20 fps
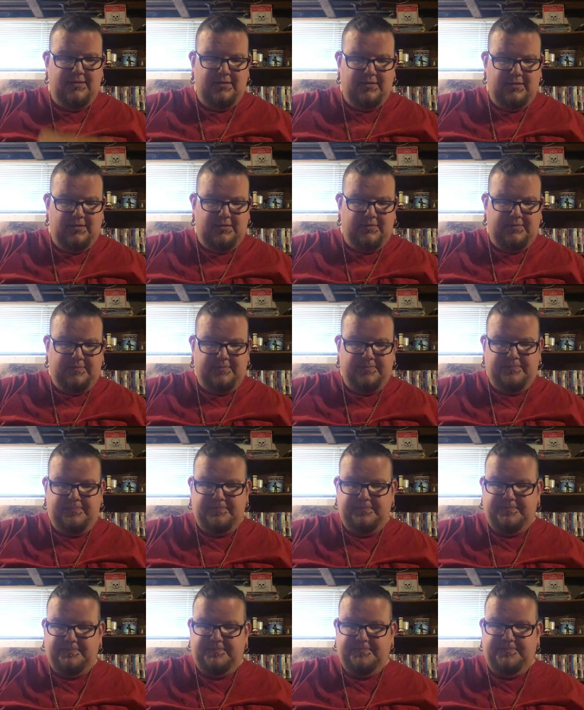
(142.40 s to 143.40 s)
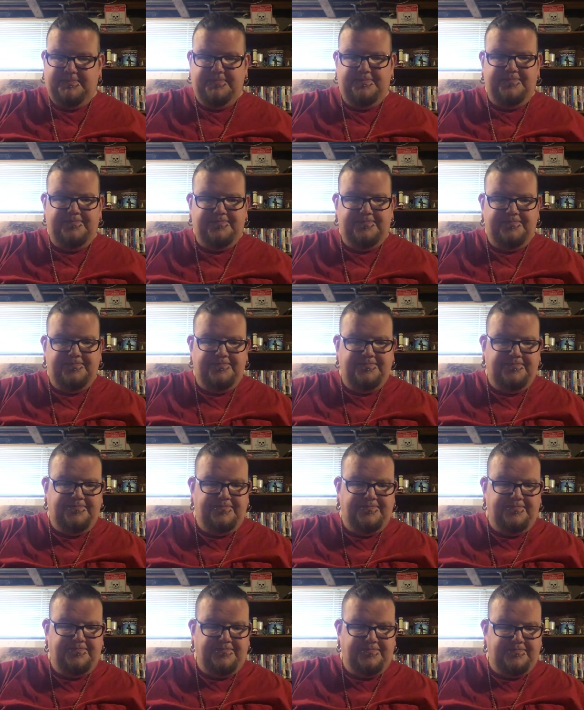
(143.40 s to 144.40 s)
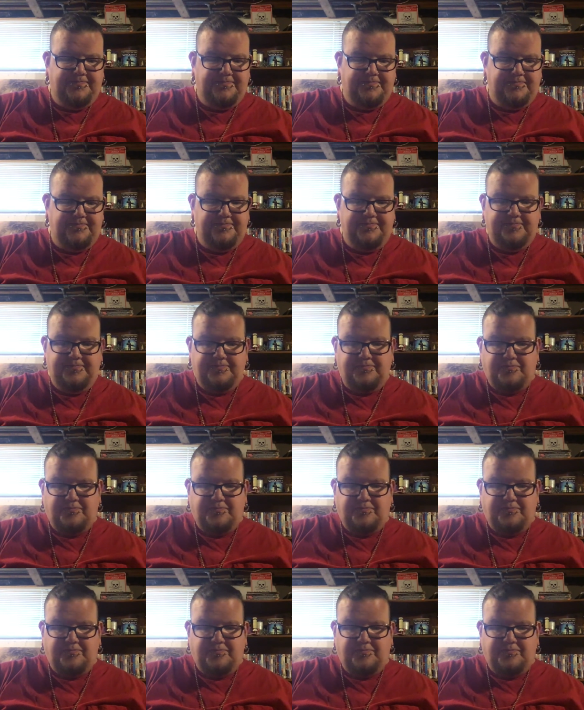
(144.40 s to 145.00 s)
Nobody speaks.